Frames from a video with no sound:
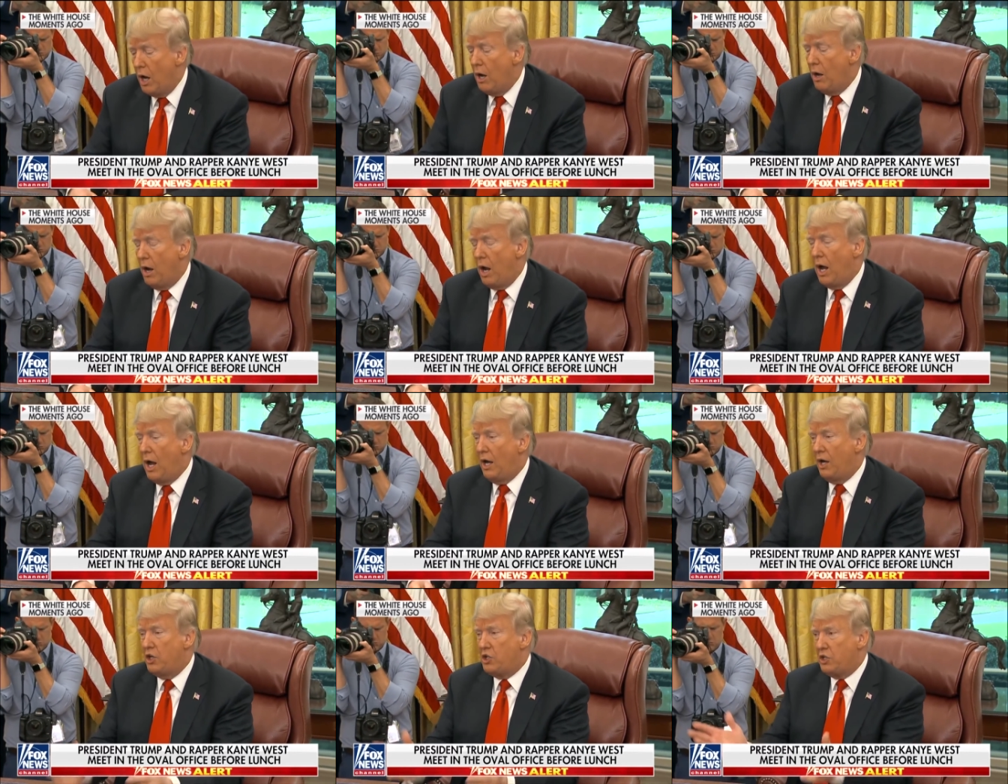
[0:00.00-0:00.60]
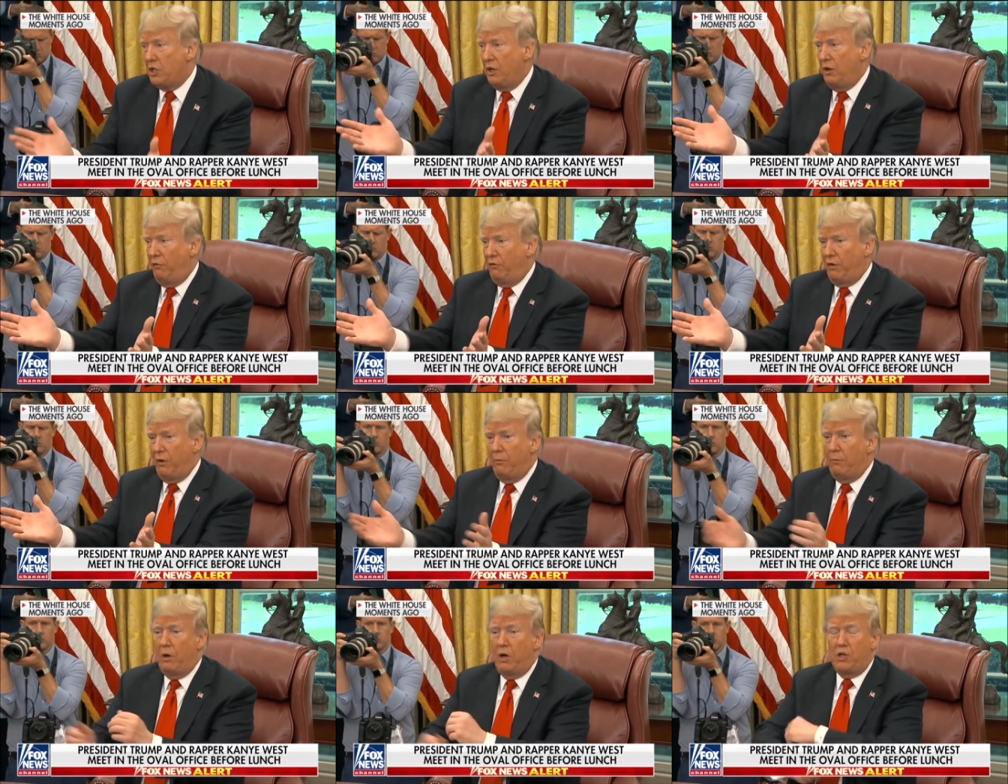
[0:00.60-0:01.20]
Uh, honestly,
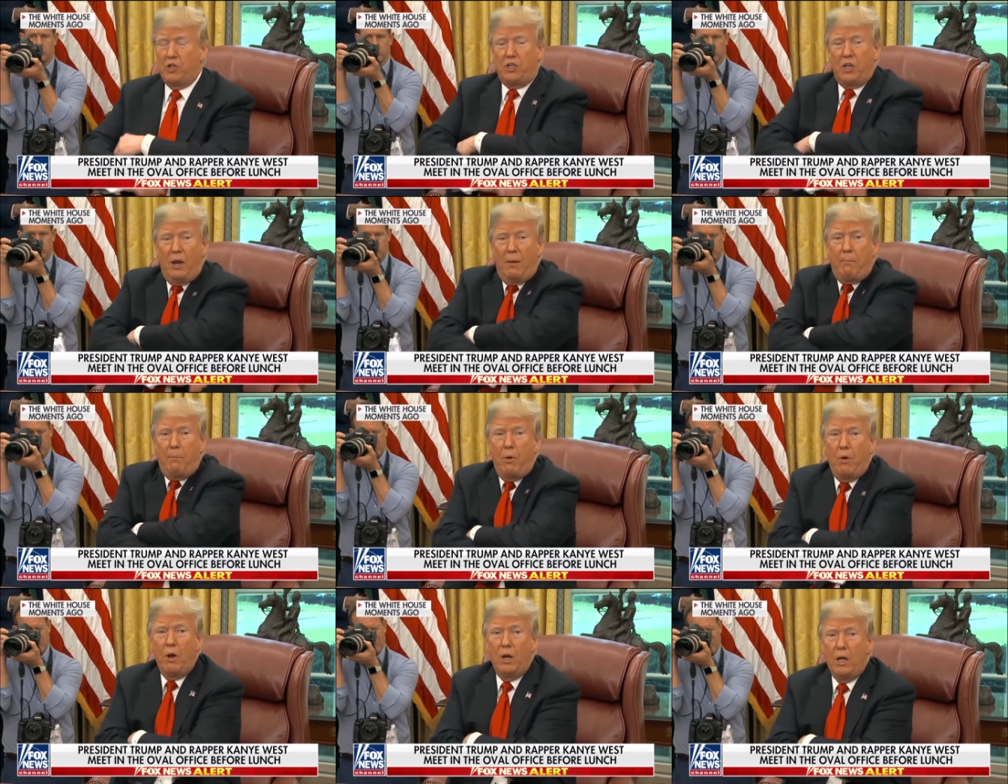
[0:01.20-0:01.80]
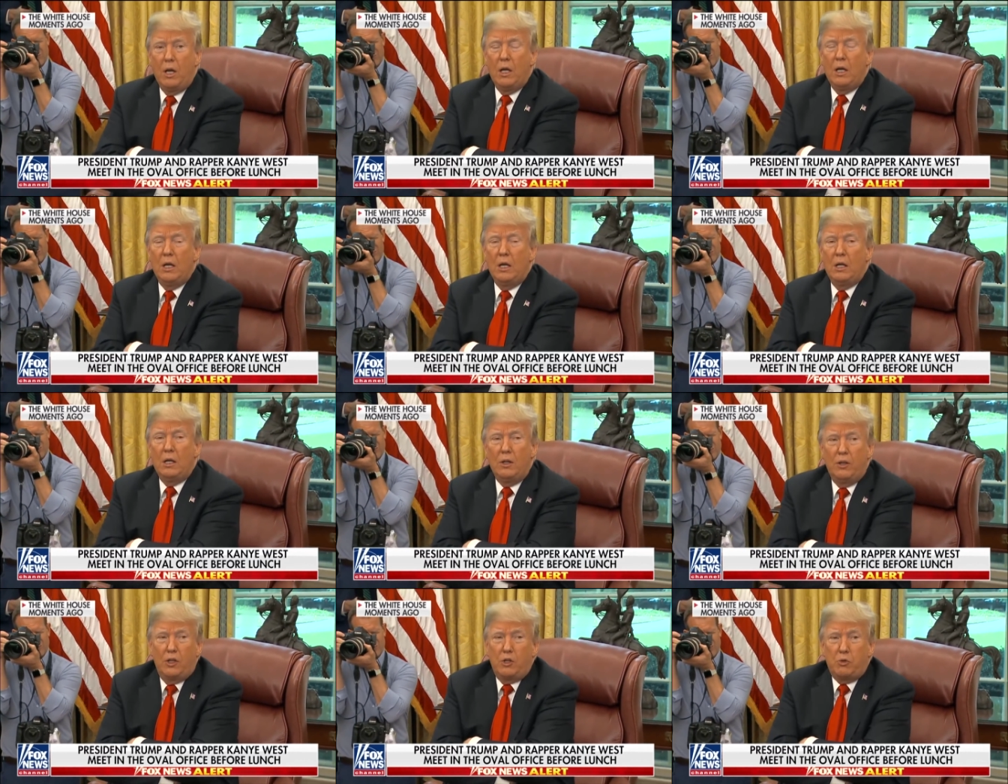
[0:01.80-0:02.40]
from our standpoint,
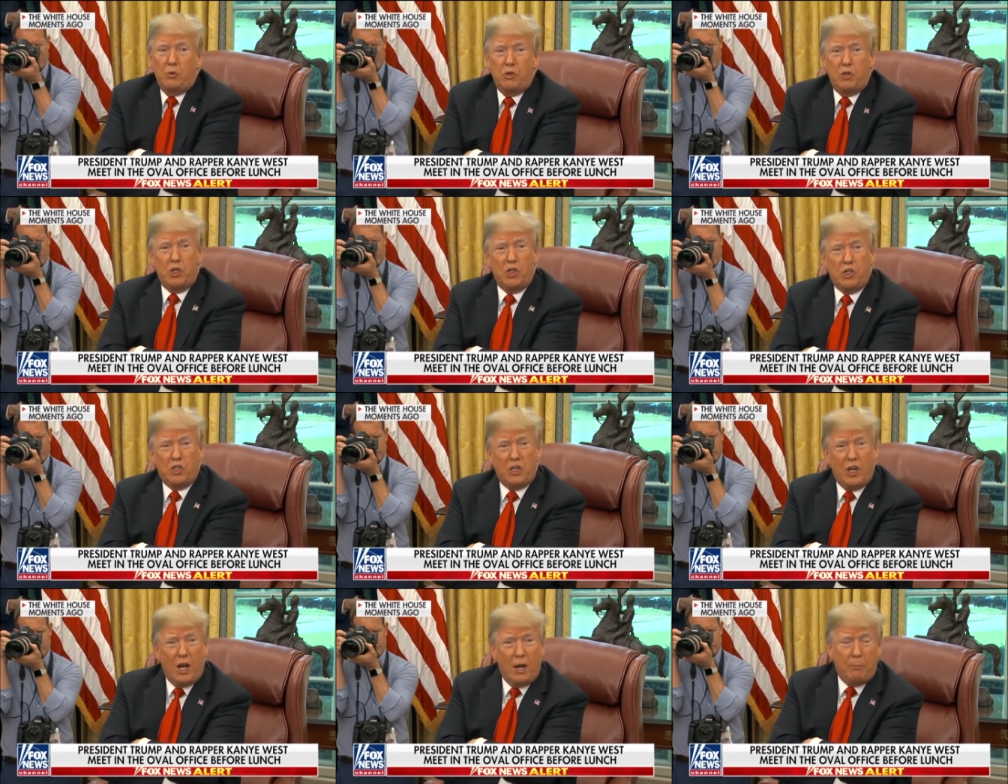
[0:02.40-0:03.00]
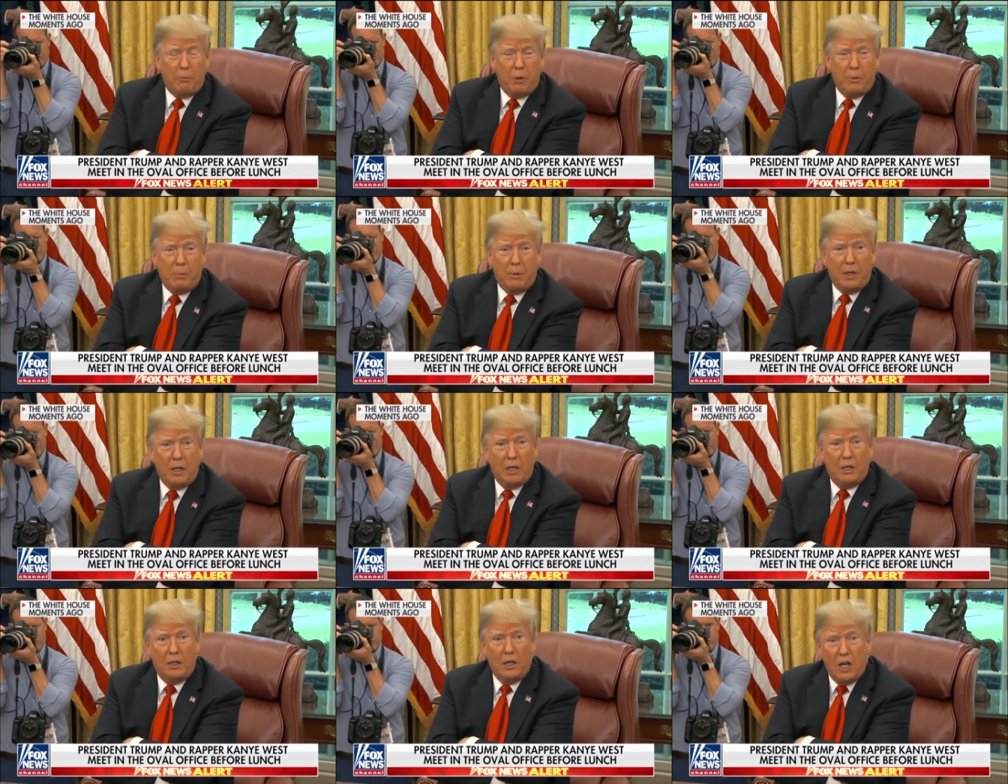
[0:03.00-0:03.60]
this was just set up to
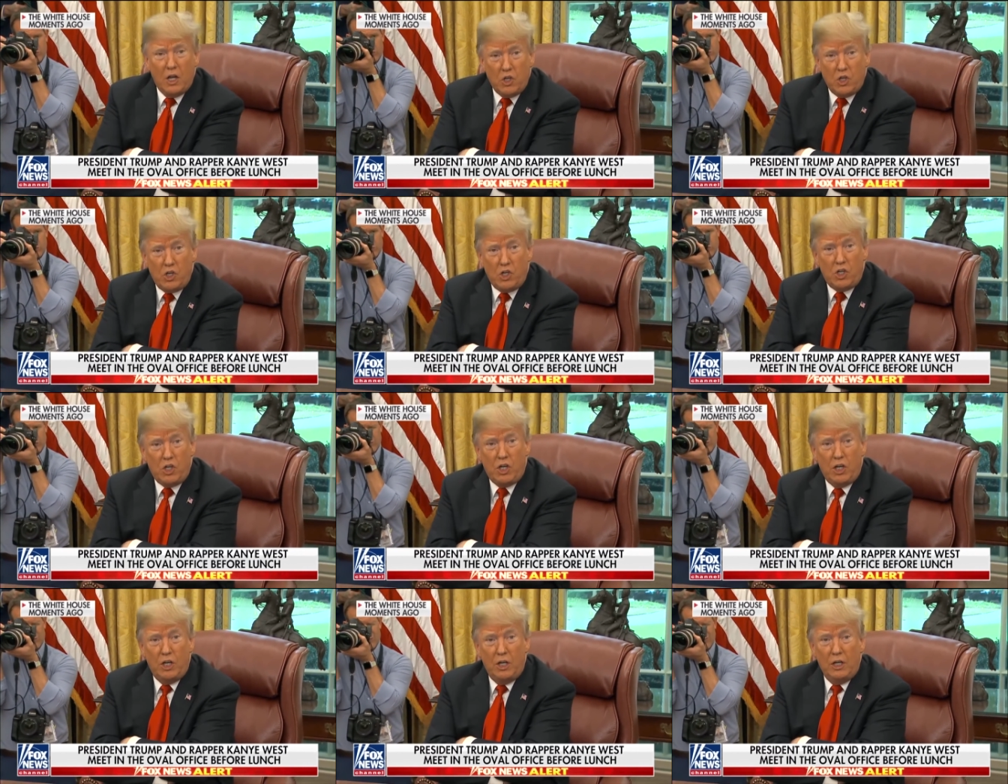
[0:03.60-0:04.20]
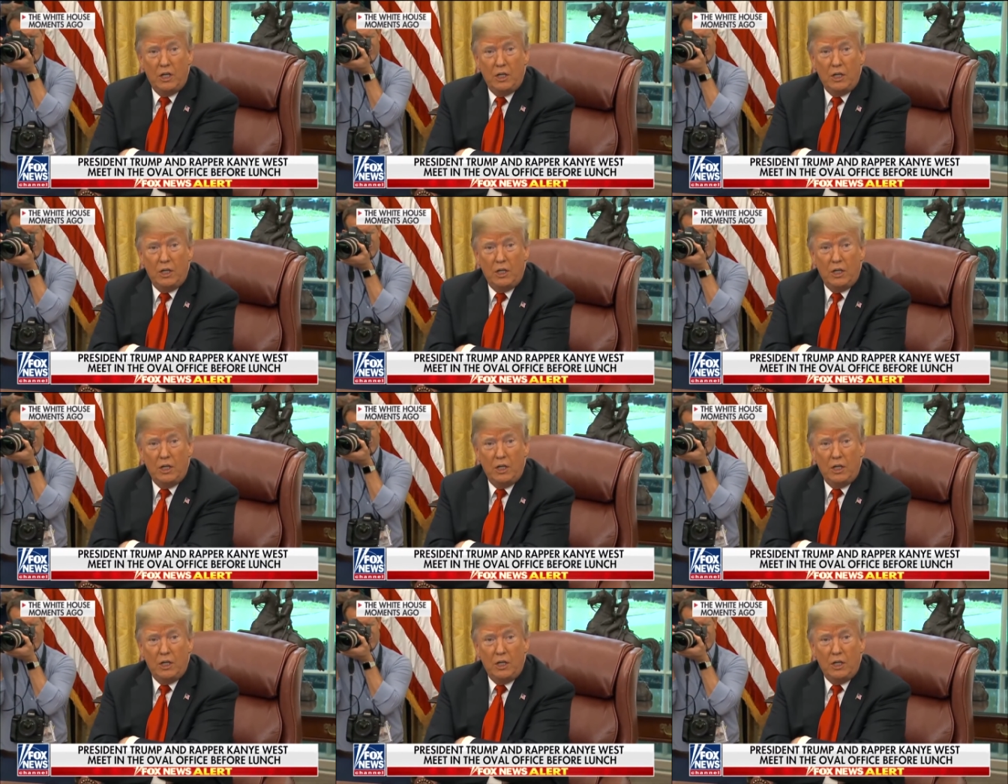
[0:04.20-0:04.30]
be a lunch